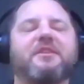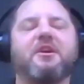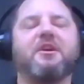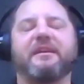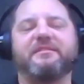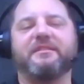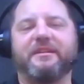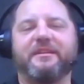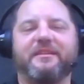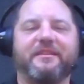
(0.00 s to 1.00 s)
no
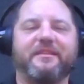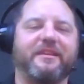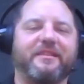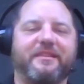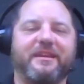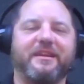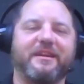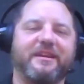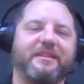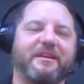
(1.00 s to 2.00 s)
accident that the
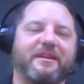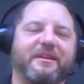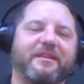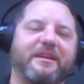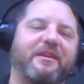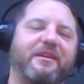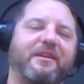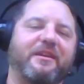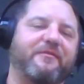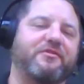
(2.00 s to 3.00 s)

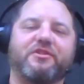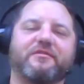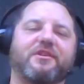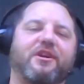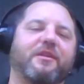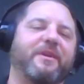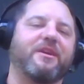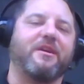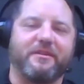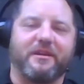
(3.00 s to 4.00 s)
anniversary issue is
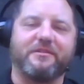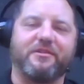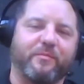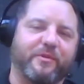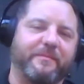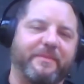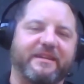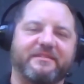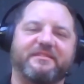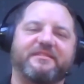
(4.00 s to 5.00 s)
called Beyond October,
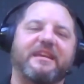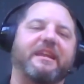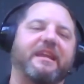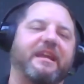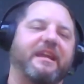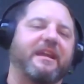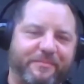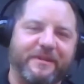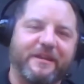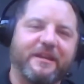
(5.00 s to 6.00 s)
because it's setting
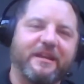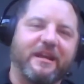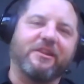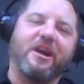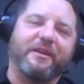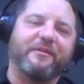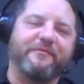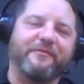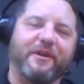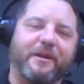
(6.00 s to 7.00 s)
up a lot
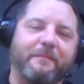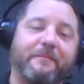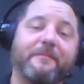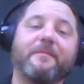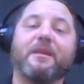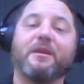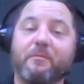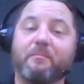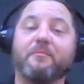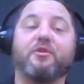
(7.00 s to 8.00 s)
of
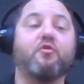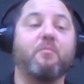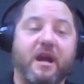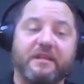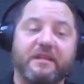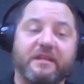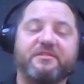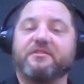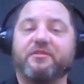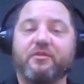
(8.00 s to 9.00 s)
new
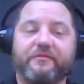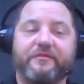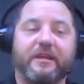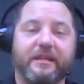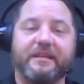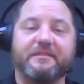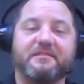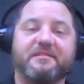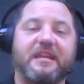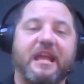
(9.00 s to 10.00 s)
monsters, new
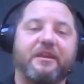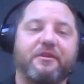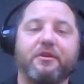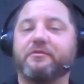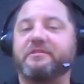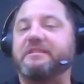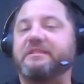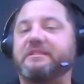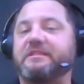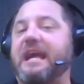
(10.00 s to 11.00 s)
villains, and new
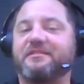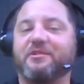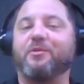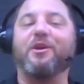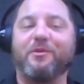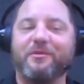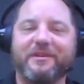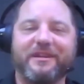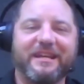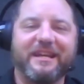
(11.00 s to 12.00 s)
status
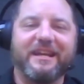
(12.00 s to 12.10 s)
quo